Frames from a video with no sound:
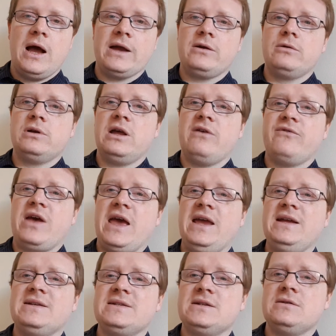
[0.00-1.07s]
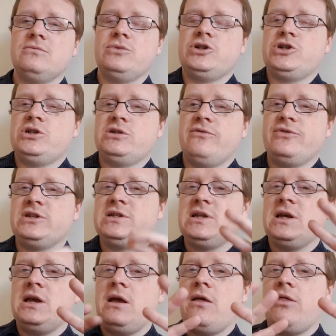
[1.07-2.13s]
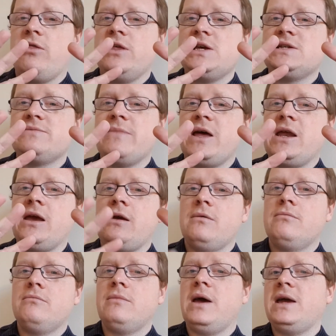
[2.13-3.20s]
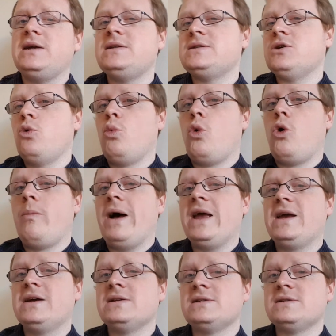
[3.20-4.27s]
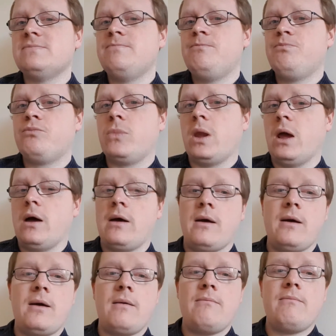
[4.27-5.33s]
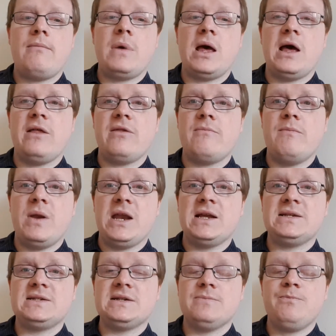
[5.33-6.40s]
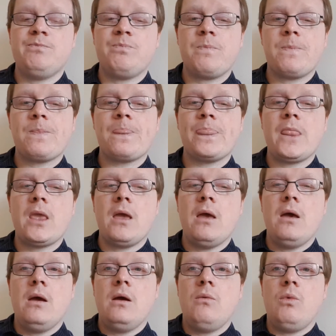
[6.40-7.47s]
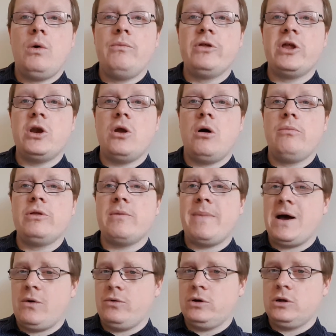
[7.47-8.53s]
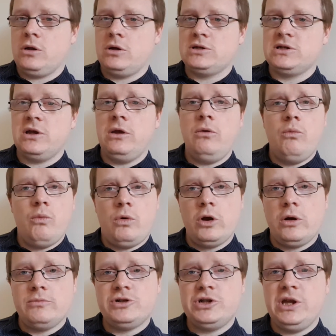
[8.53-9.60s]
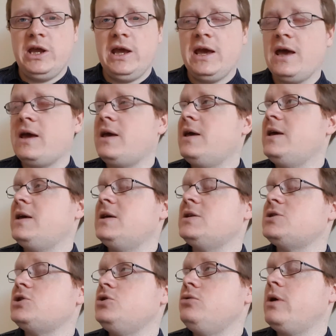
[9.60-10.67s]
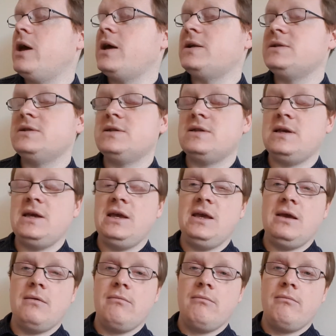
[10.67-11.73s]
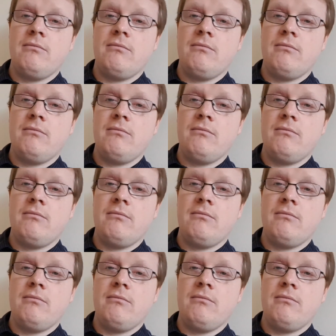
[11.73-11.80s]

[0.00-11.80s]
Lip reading: I currently have 8, which is obviously this many. 8 Warbikers at the minute. One with a knob with a power claw. So one option you get is you get the